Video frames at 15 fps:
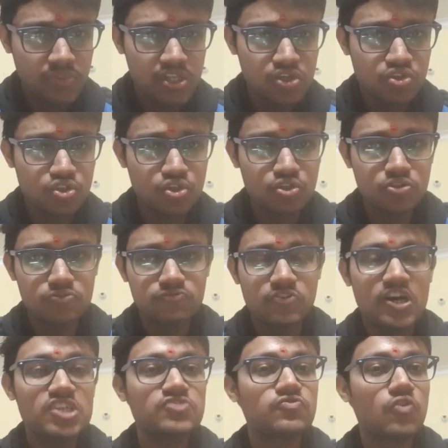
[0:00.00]
So
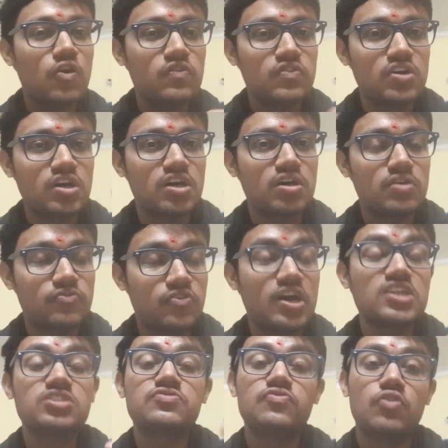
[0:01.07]
fast
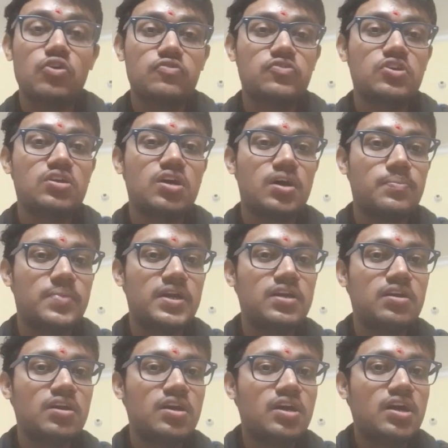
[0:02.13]
forward a
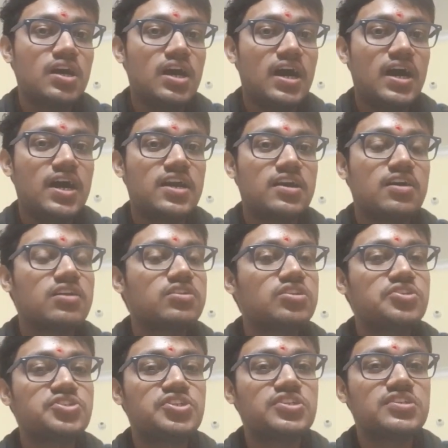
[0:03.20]
bit, and
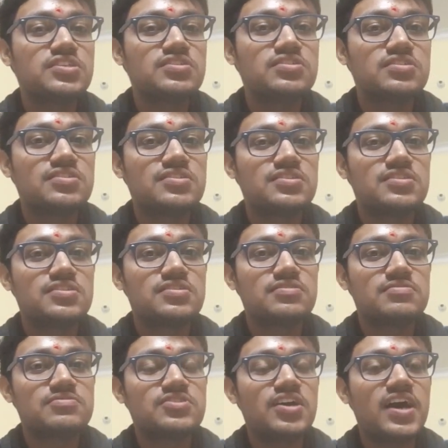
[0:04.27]
another genius,
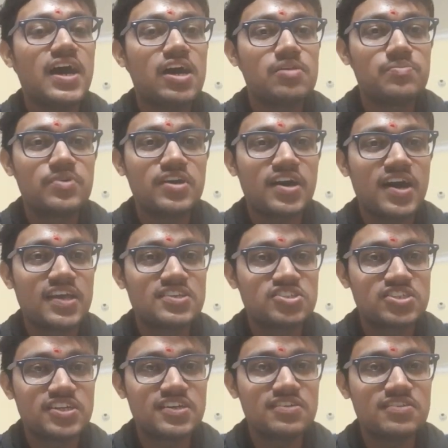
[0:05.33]
Sir Albert
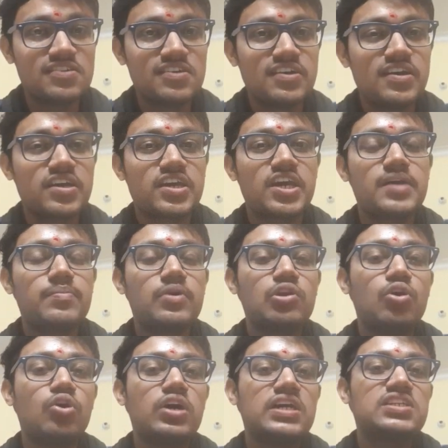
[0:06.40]
Einstein, came
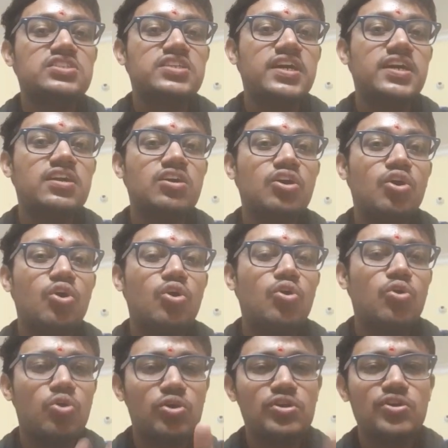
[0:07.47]
along and said,
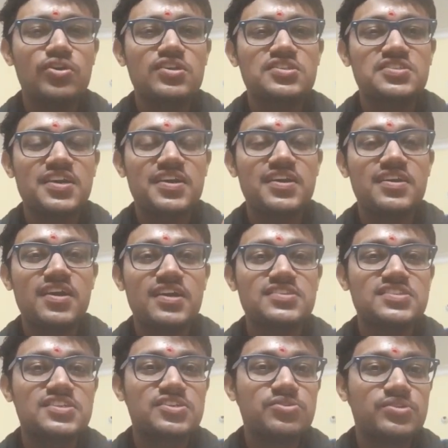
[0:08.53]
"Hold on a second,
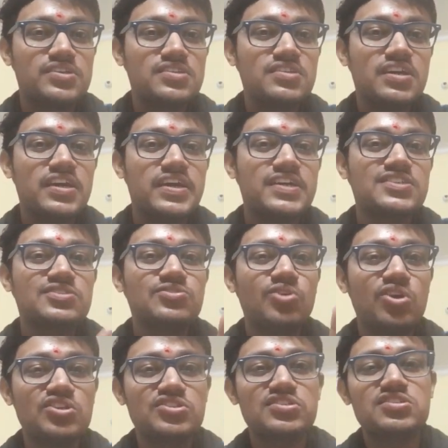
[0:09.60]
Isaac Newton. It's
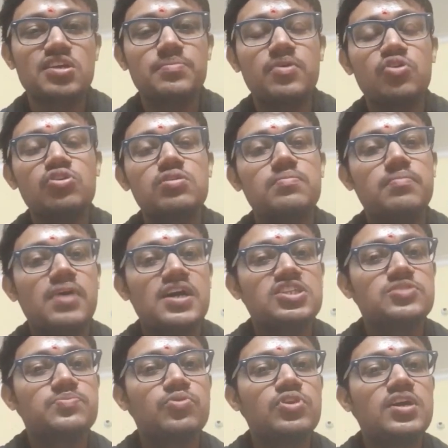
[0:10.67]
not just about
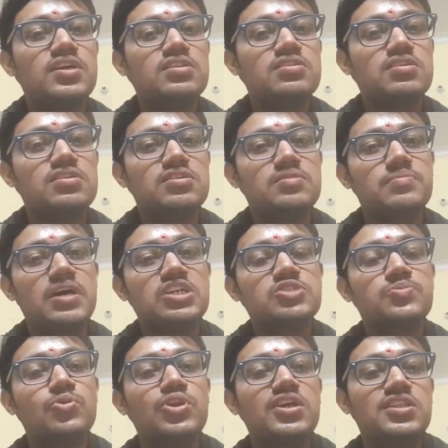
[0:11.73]
mass
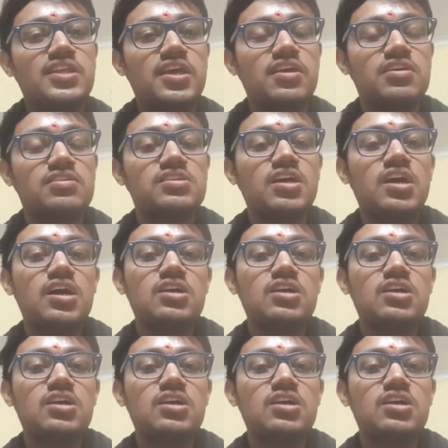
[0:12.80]
pulling thing.